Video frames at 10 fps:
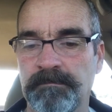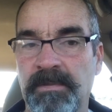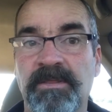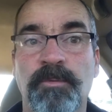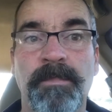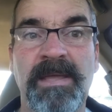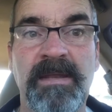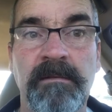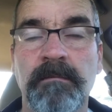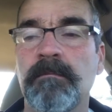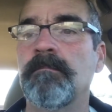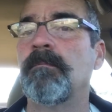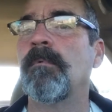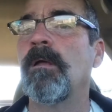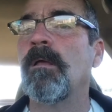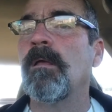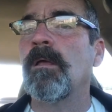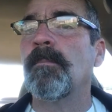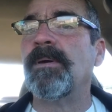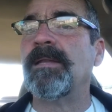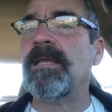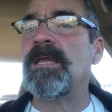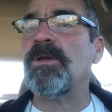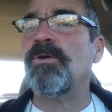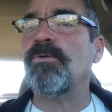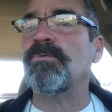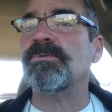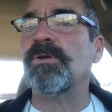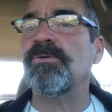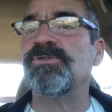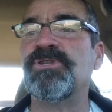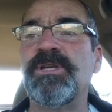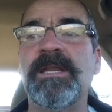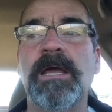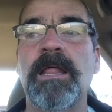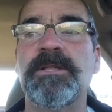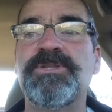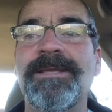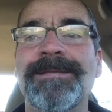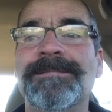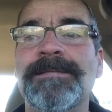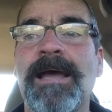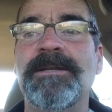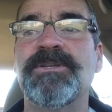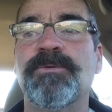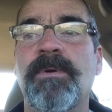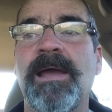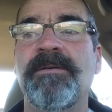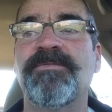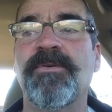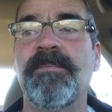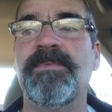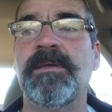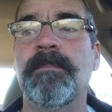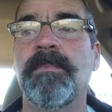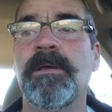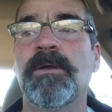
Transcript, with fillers: Meaning they're men. But he who, whose genealogy is not derived from them